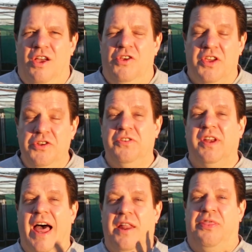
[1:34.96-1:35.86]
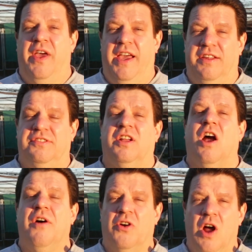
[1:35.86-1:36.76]
You can use a lot of things to
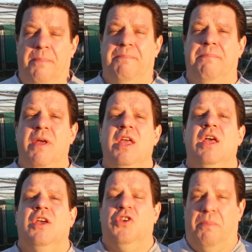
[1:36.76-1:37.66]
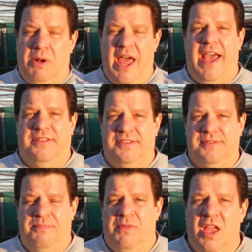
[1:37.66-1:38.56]
cover up your
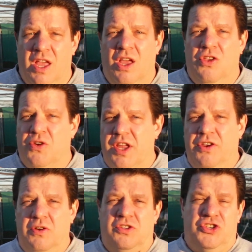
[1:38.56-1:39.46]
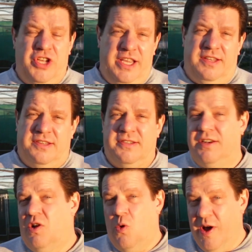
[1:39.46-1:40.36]
plants. You can use sheets
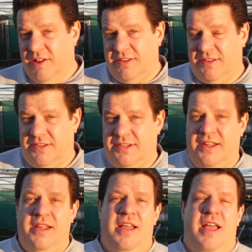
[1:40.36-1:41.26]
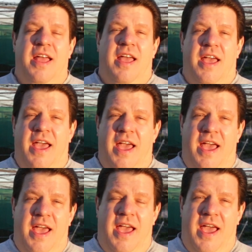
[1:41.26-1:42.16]
and quilts
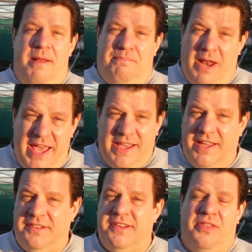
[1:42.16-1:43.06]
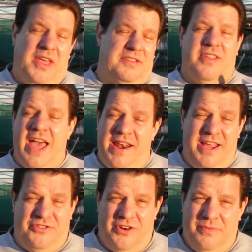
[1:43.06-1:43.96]
and blankets and things of that
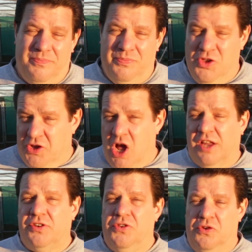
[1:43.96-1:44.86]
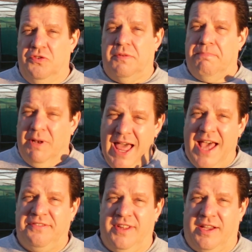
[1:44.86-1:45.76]
nature. You can also use
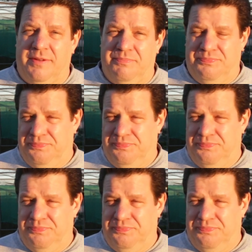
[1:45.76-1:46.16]
plastic.